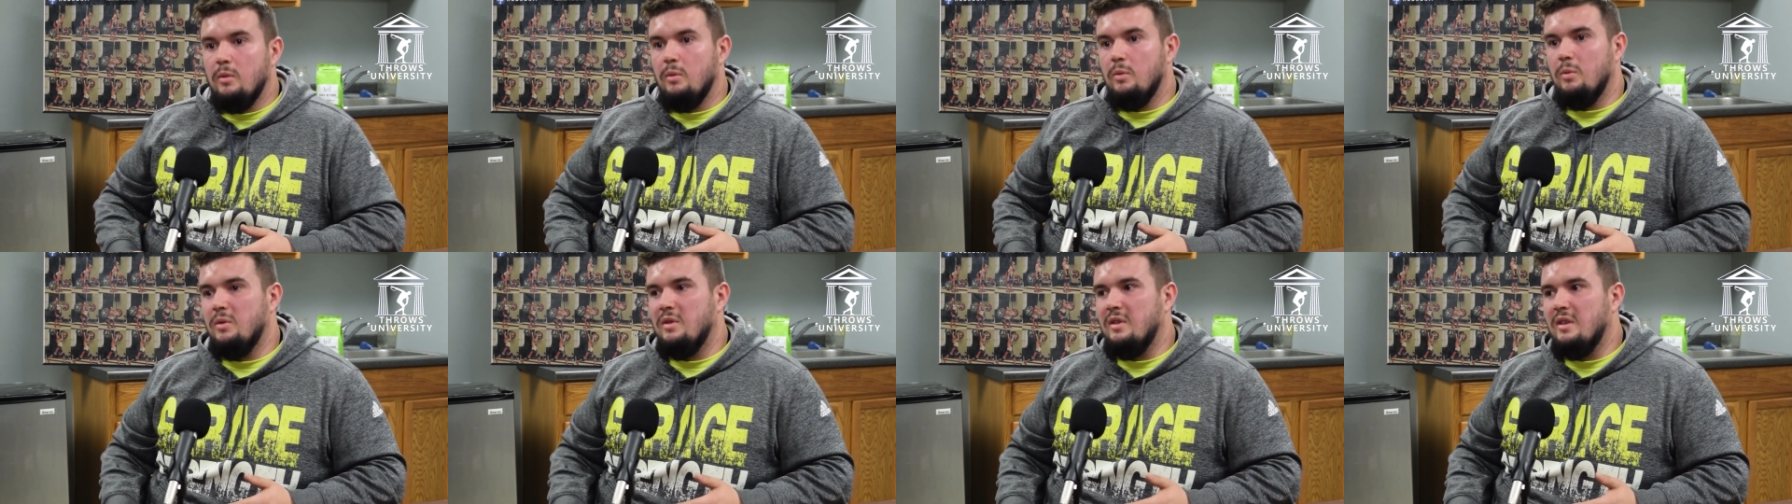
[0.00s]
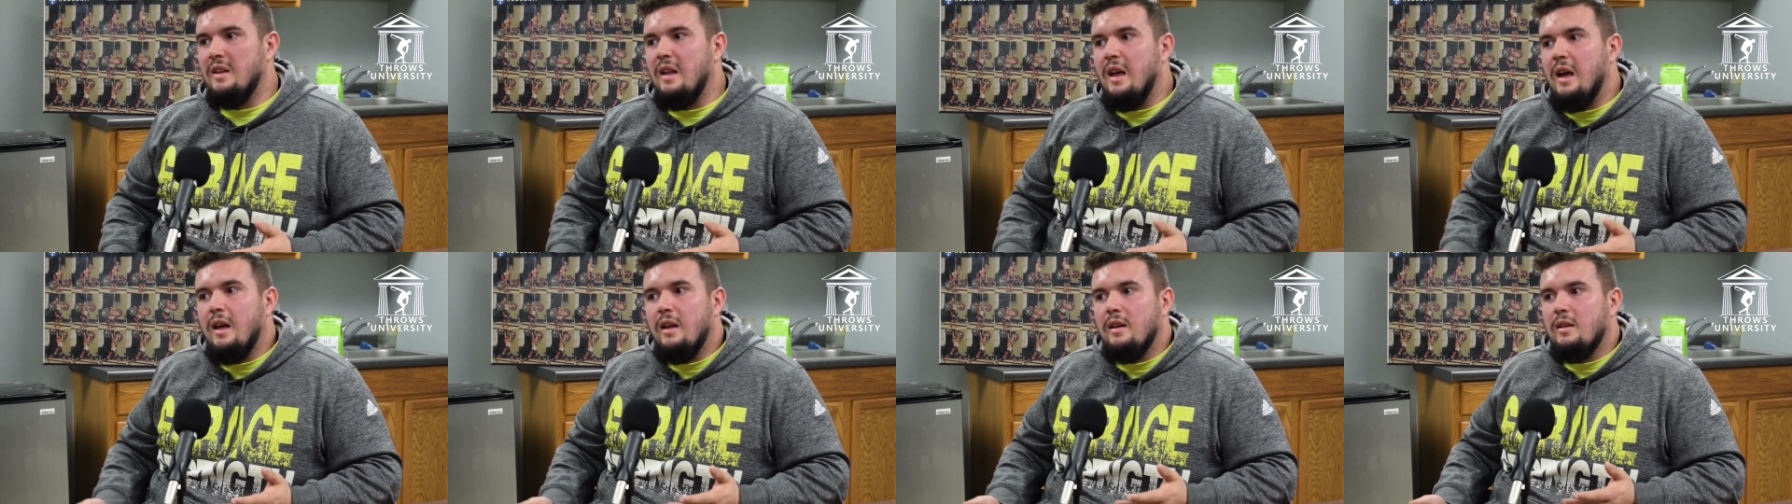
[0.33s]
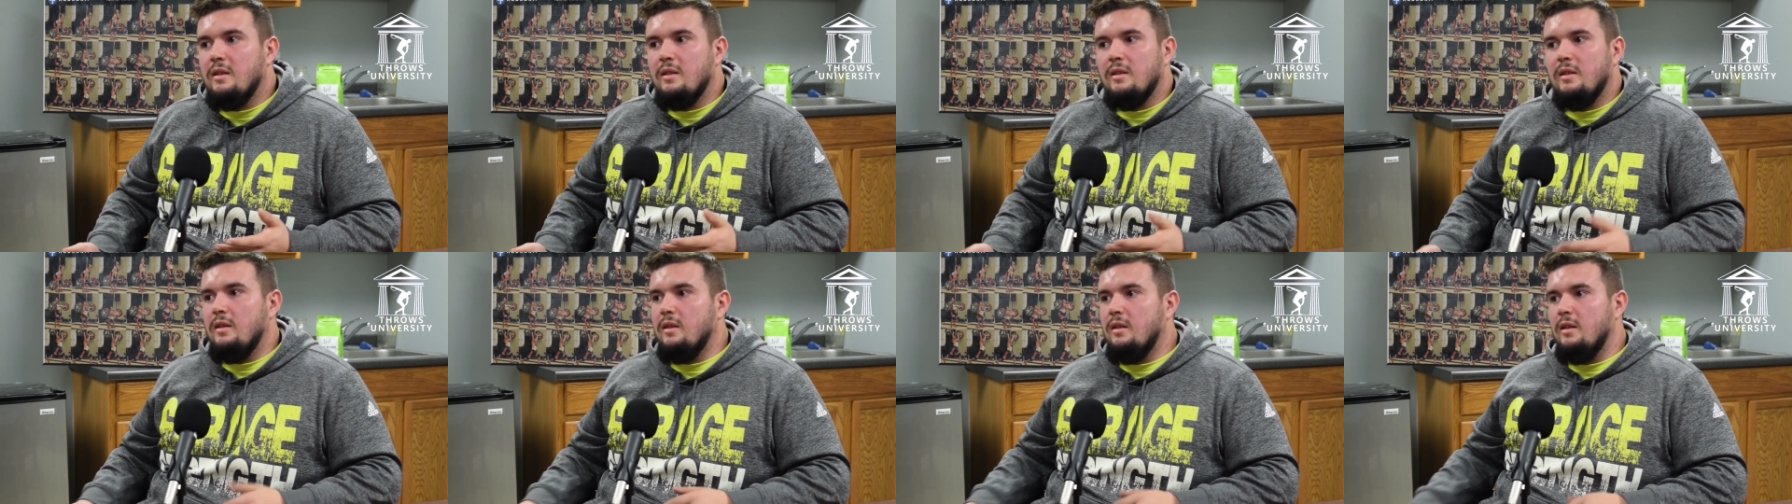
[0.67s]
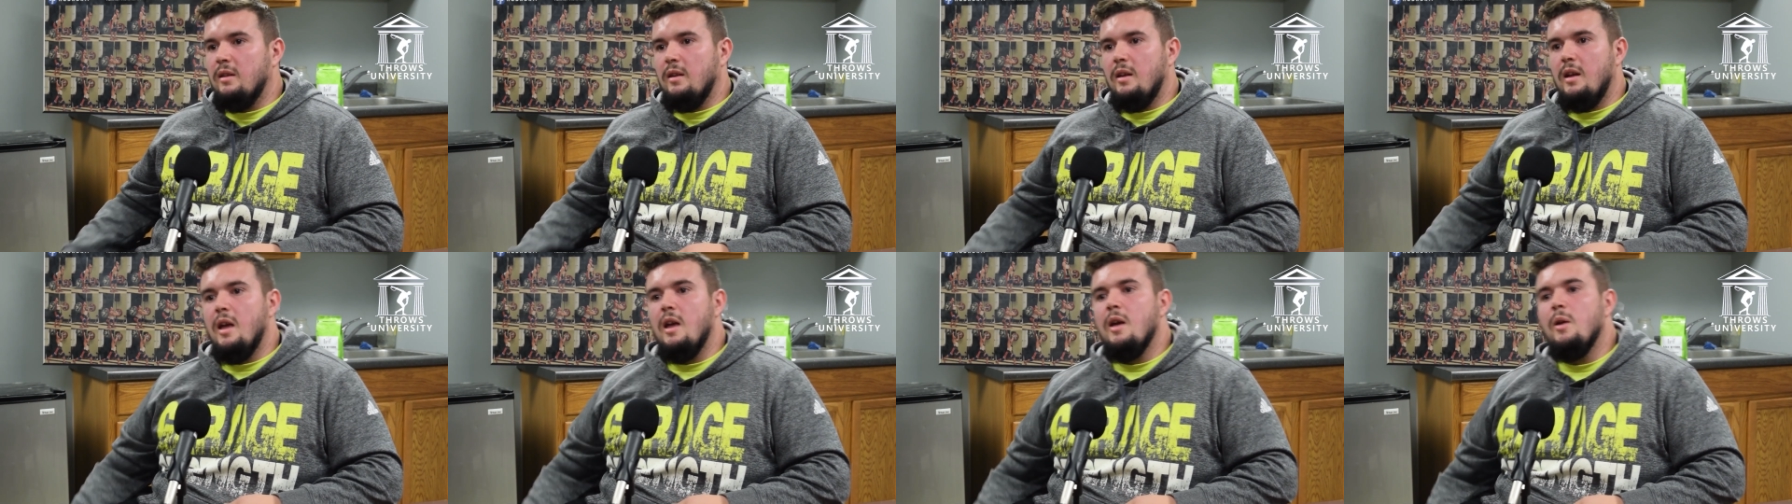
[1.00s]
was not.
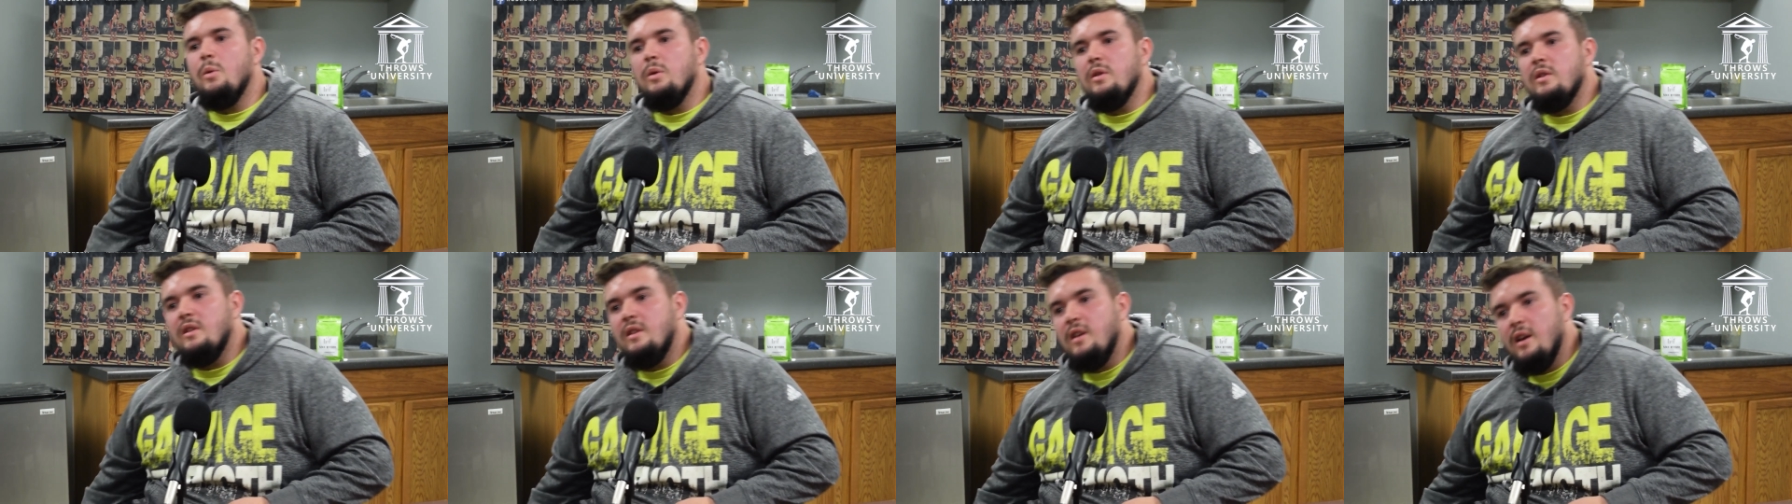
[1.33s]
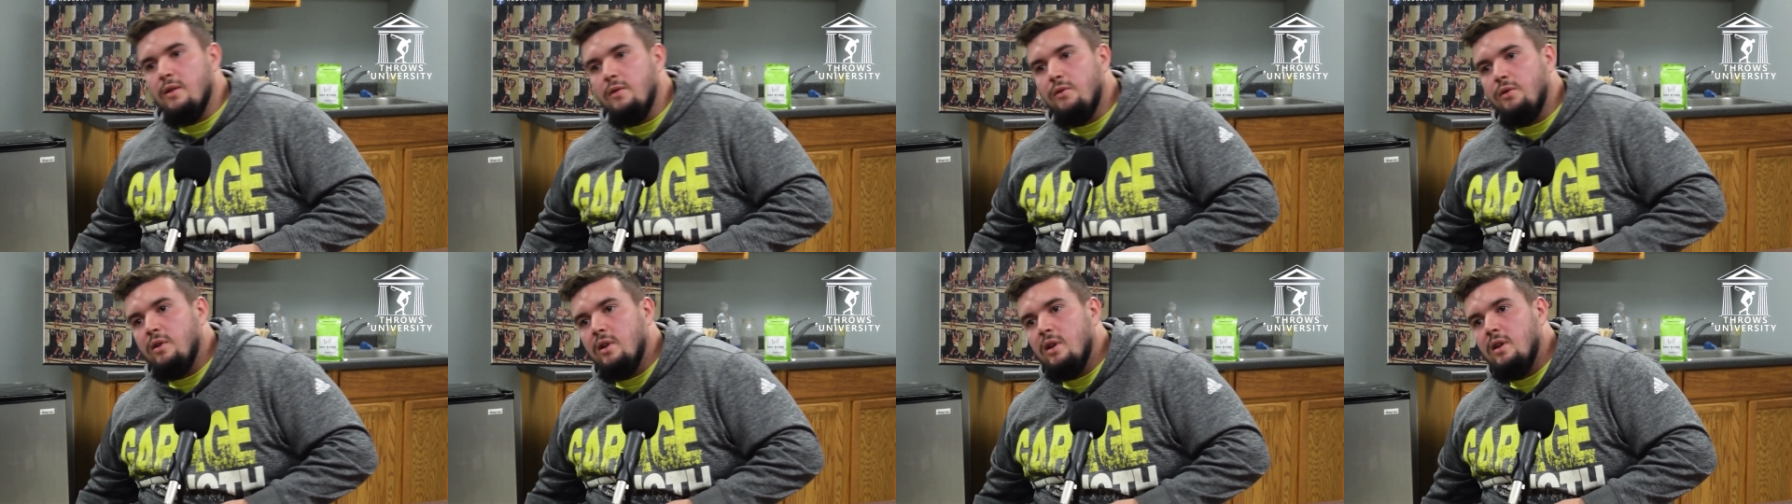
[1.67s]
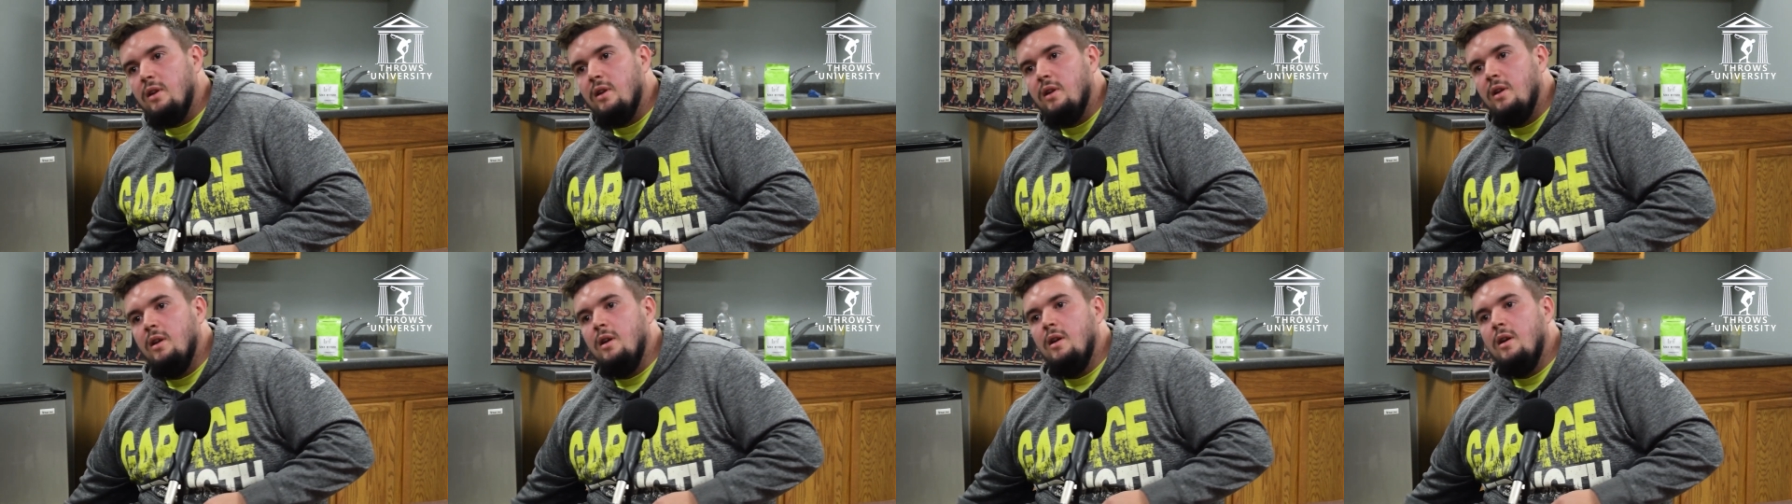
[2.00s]
It was different,